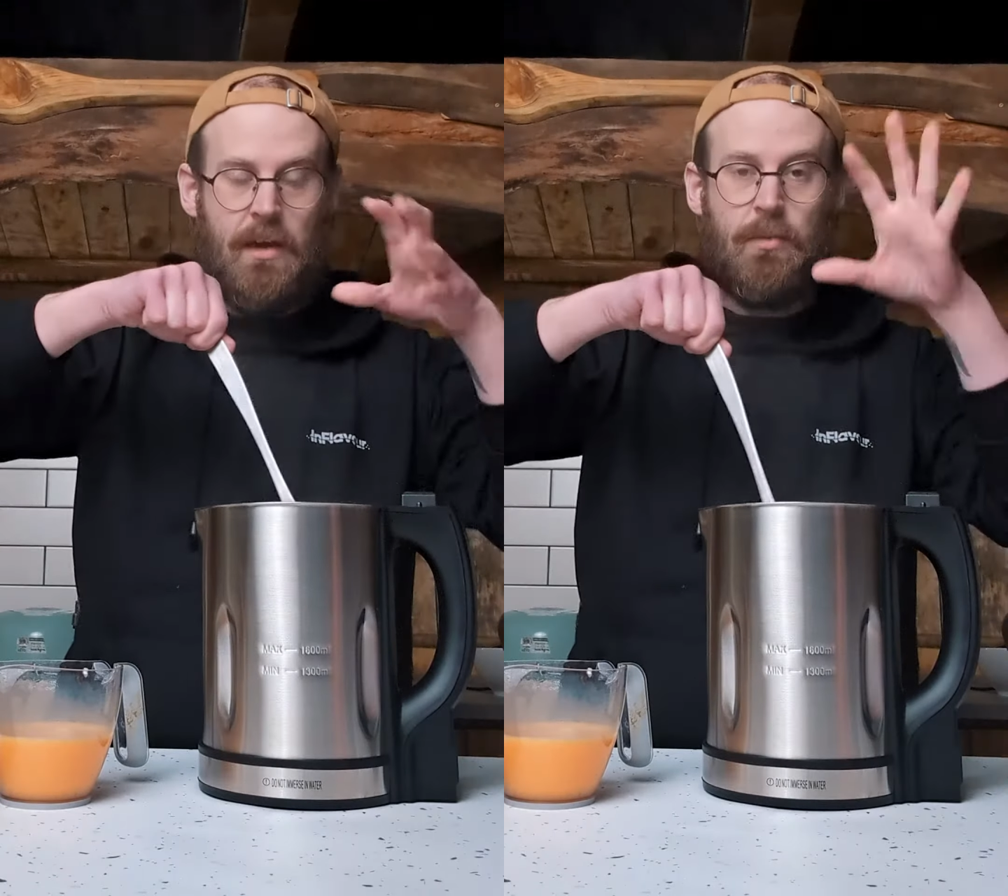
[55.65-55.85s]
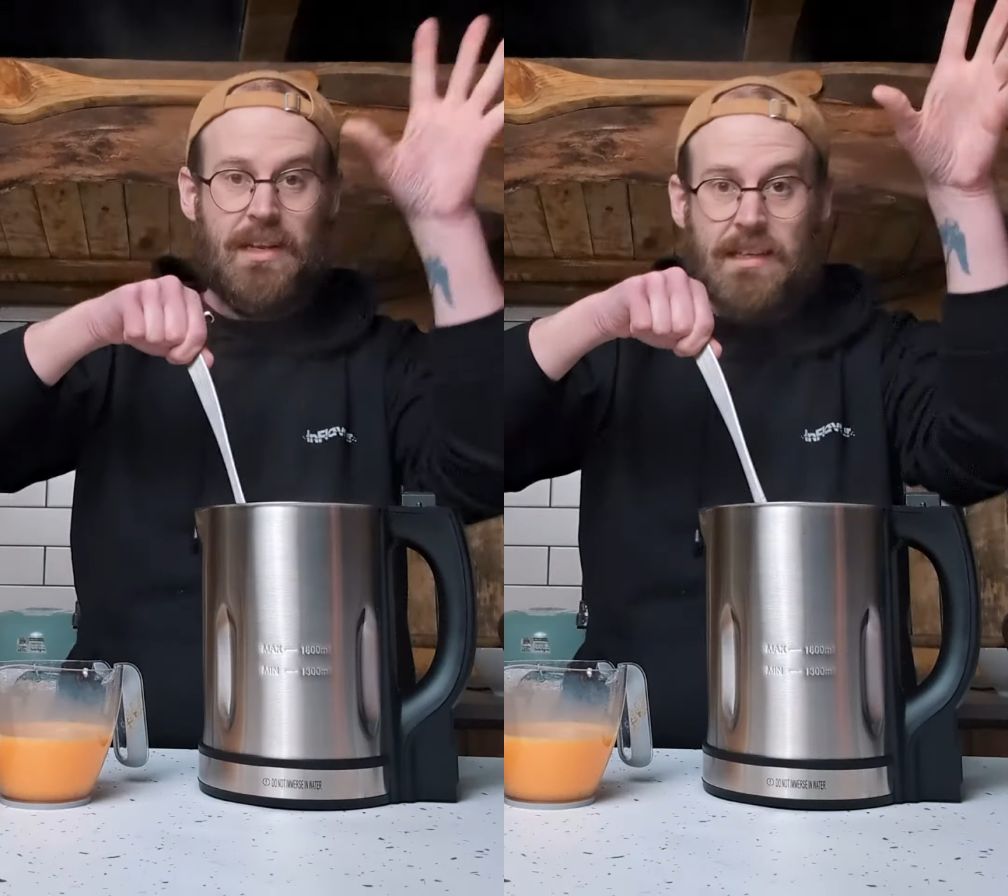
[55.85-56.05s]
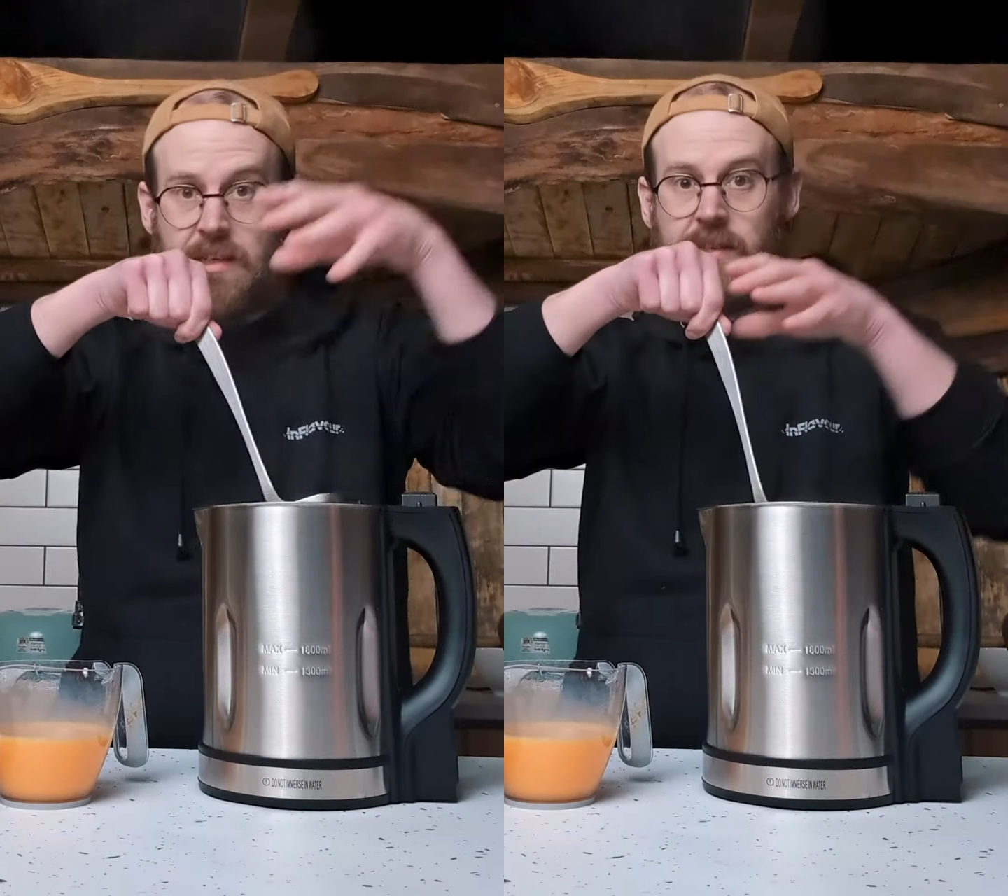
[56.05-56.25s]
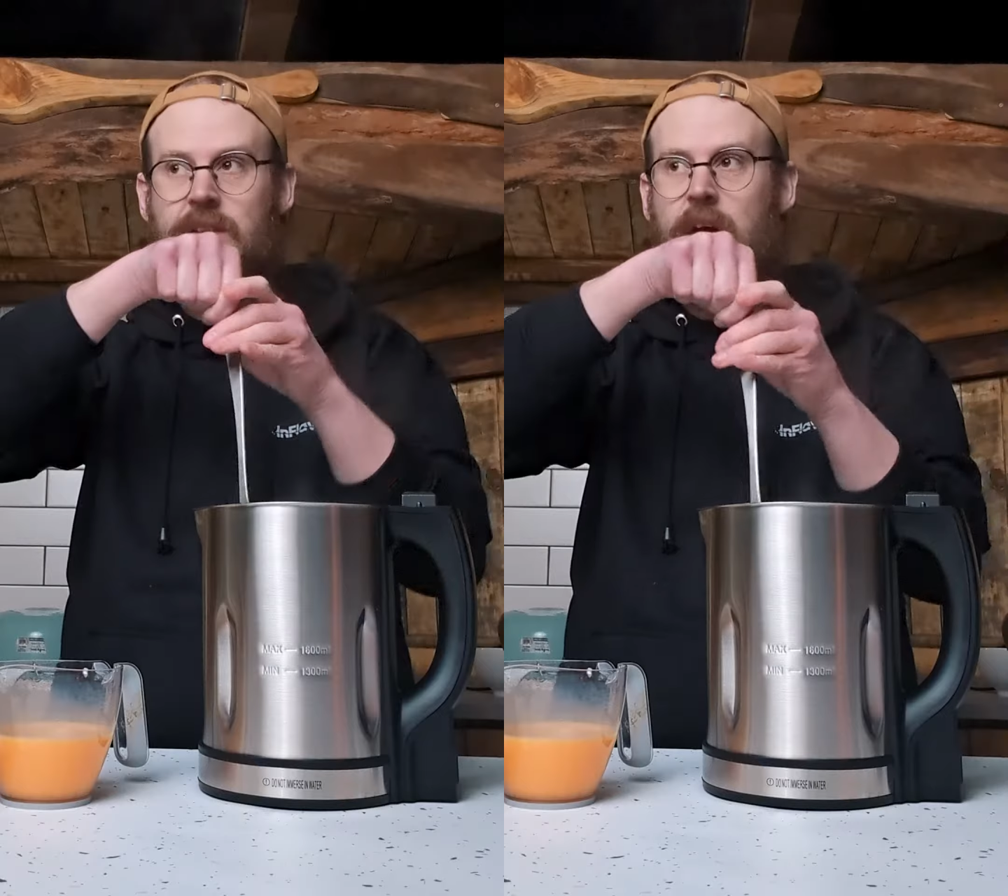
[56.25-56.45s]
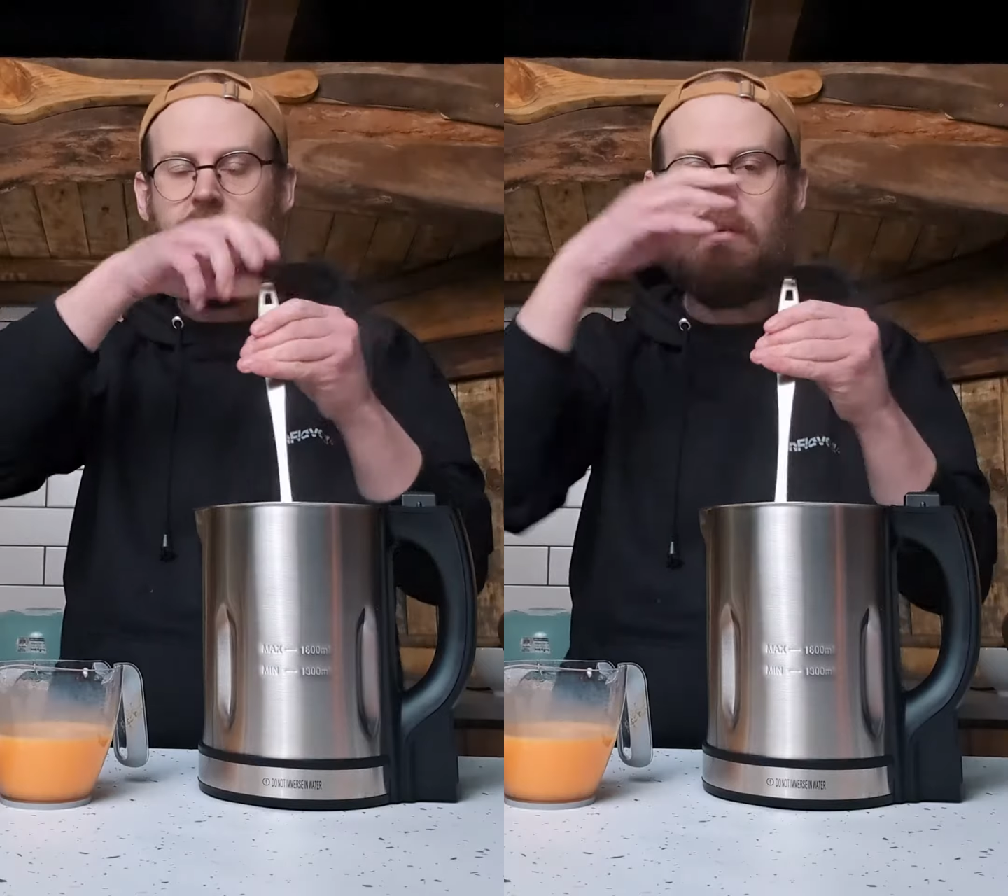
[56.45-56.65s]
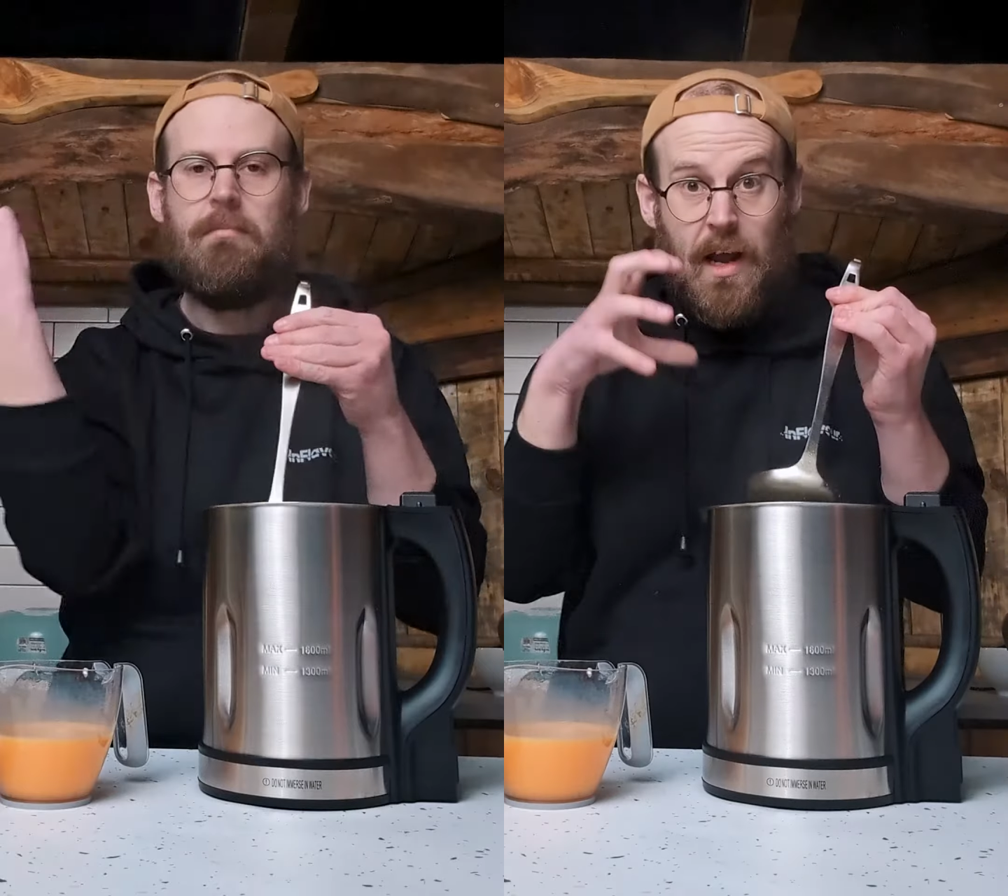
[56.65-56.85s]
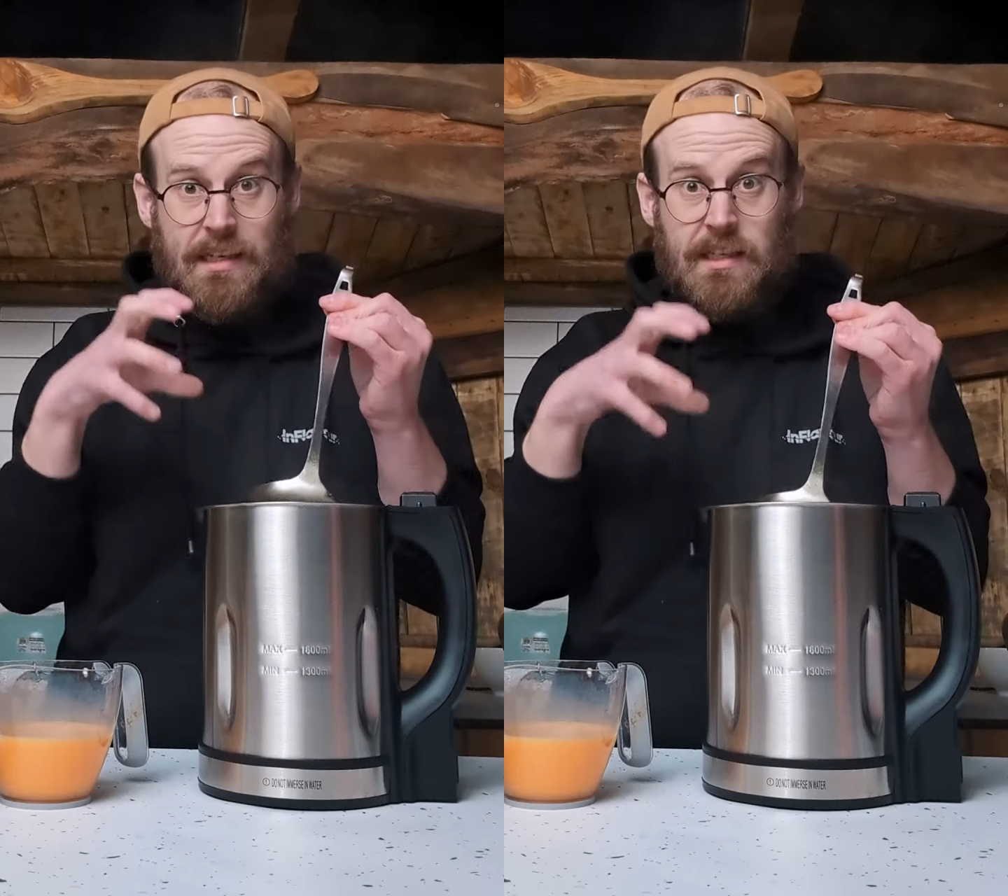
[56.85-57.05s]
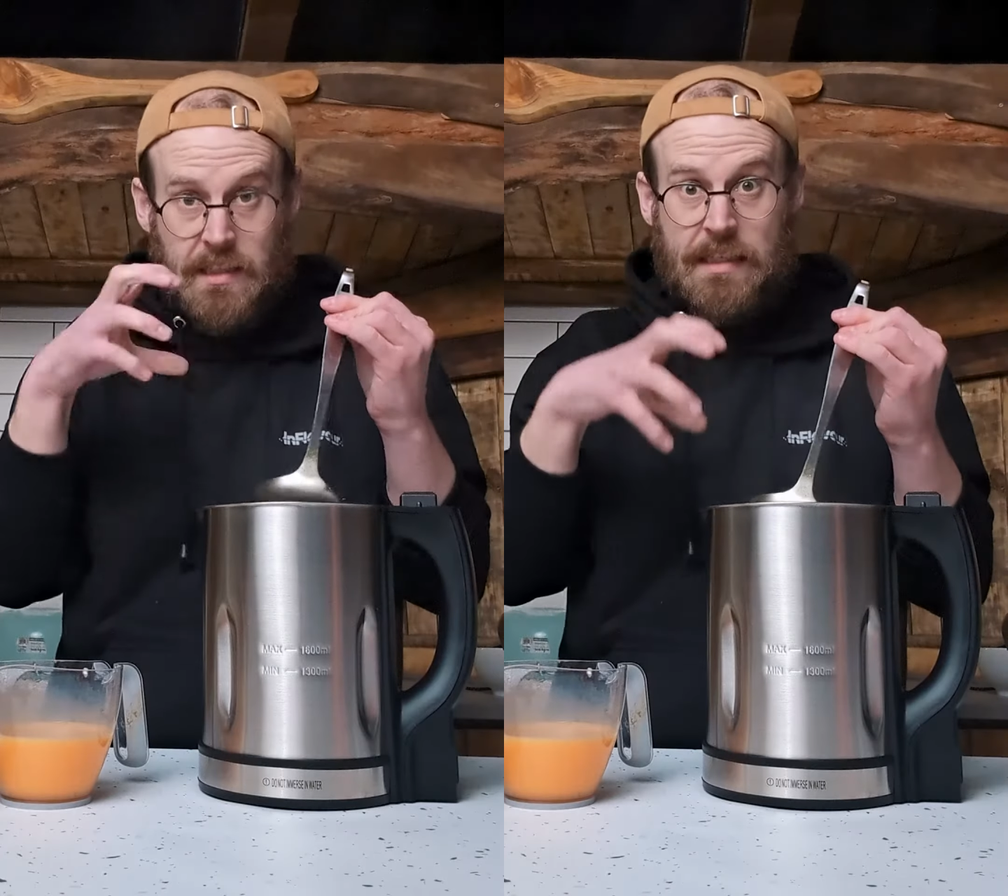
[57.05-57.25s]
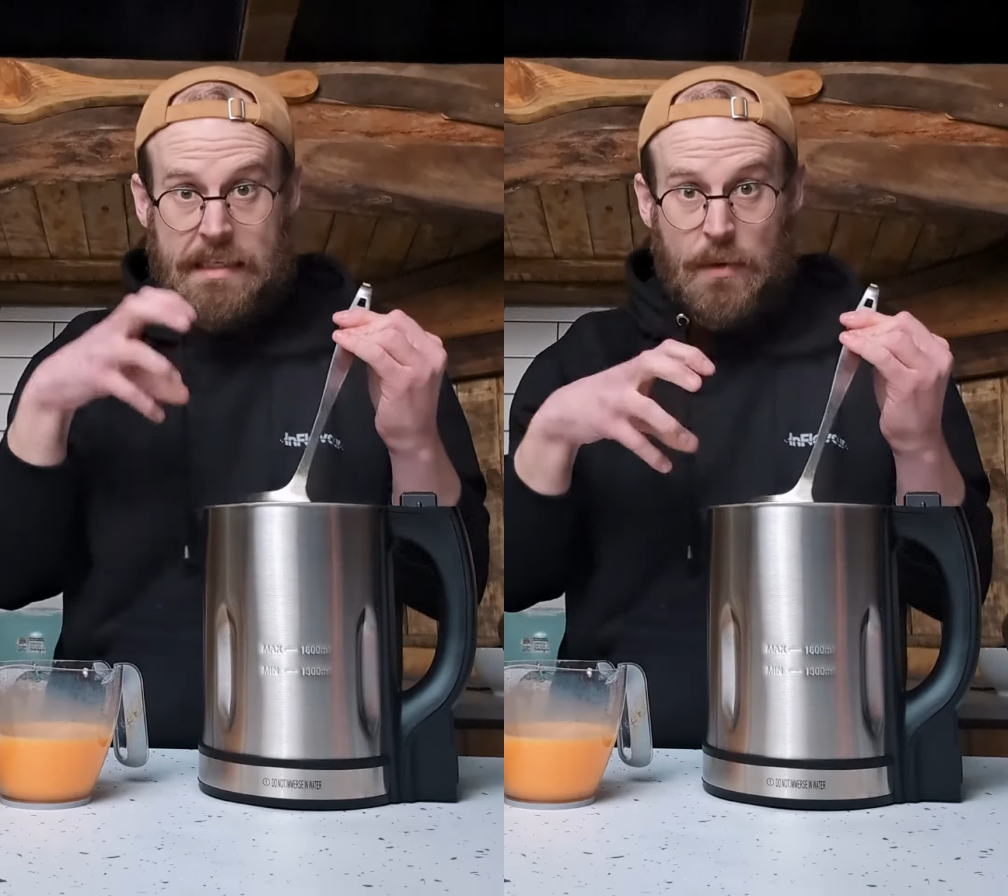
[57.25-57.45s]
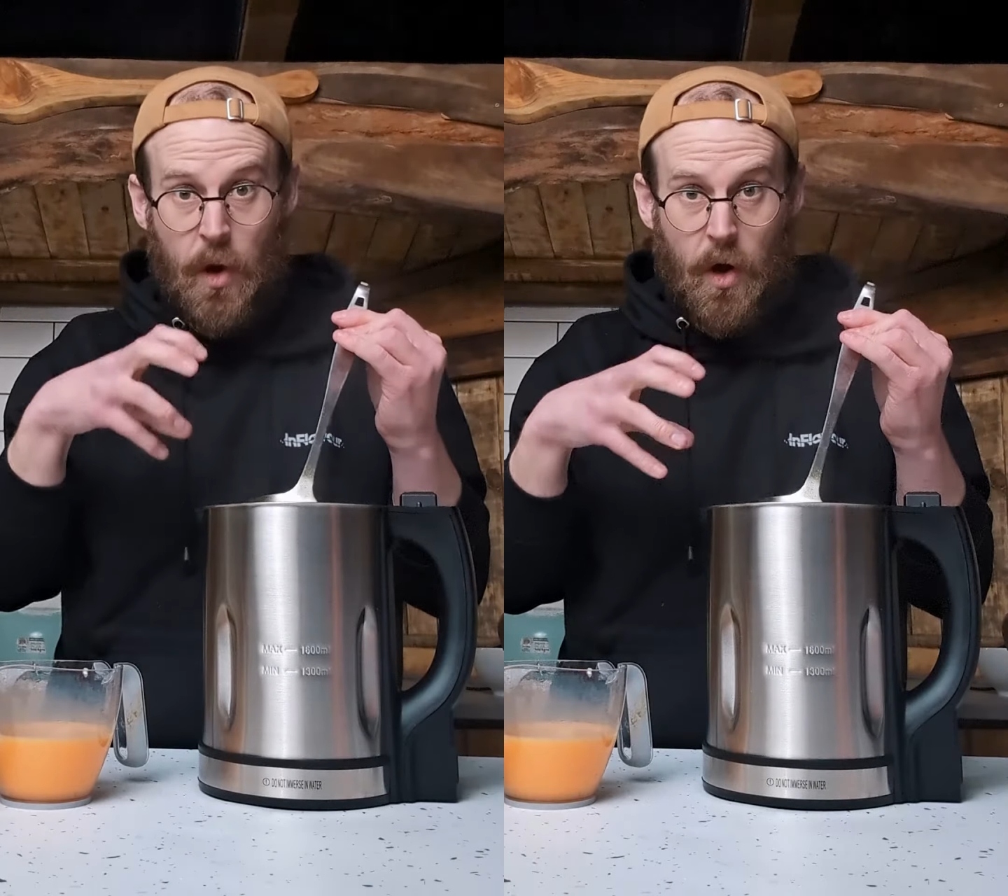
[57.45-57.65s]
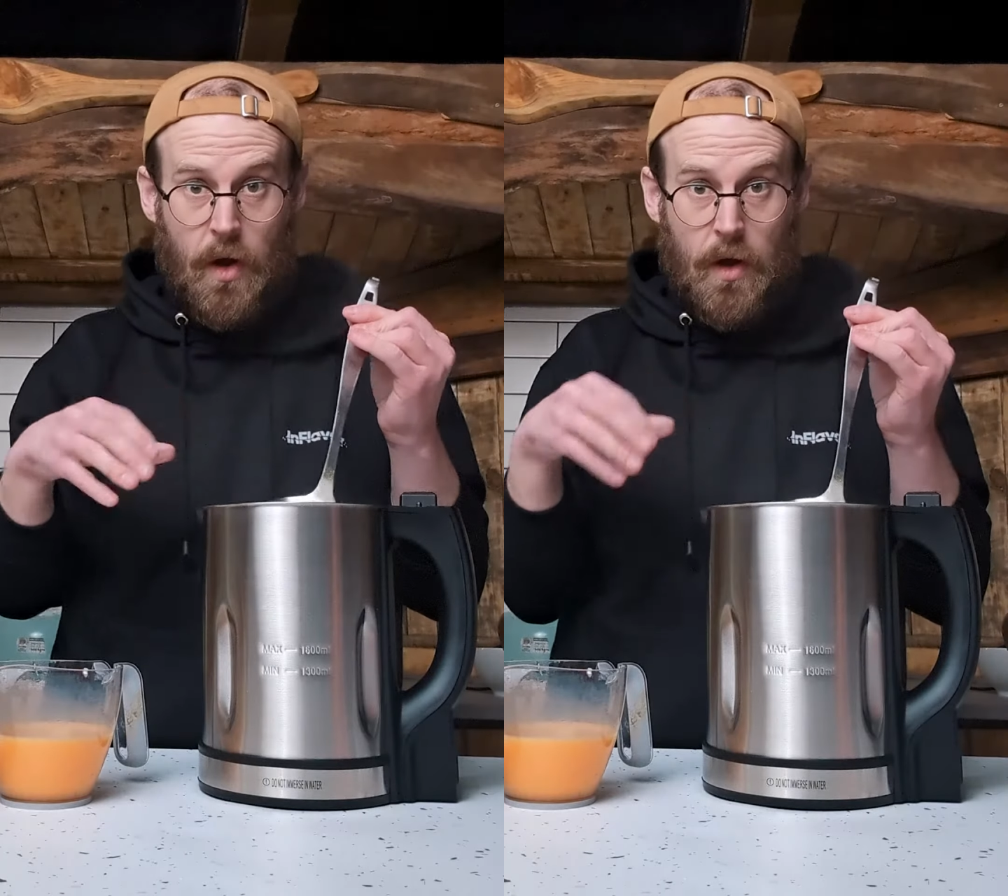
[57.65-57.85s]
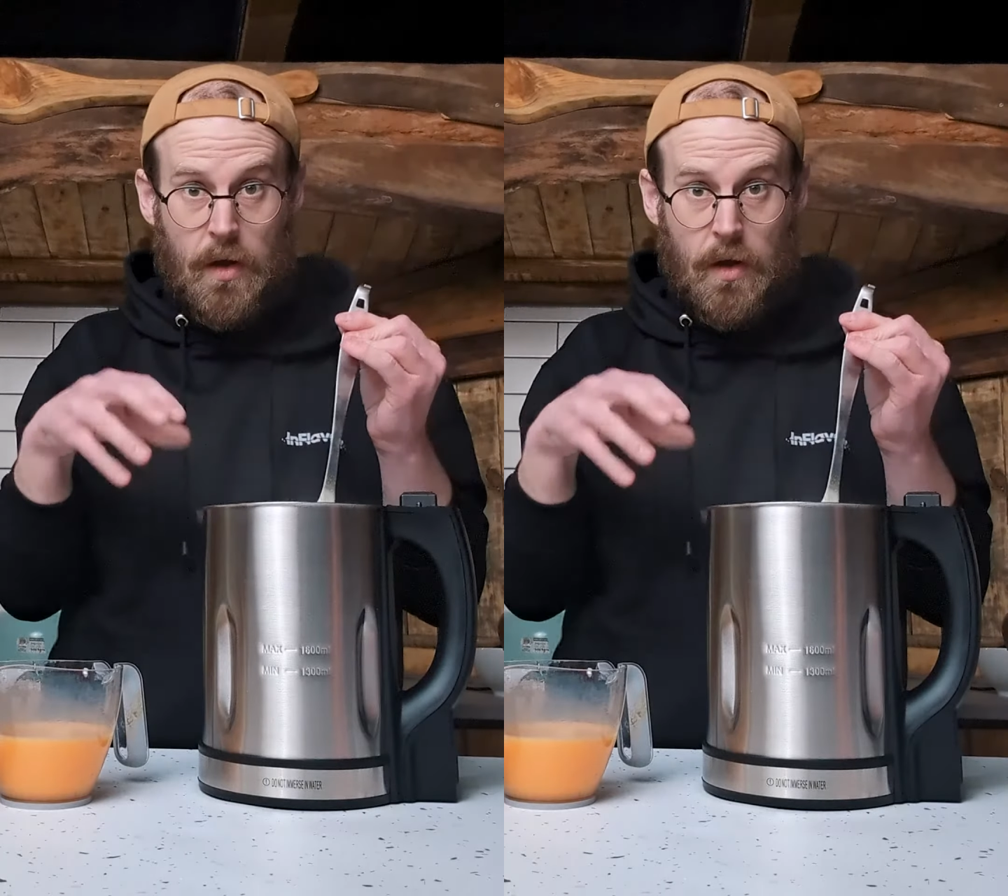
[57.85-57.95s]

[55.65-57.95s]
We need to stir them while it's still hot.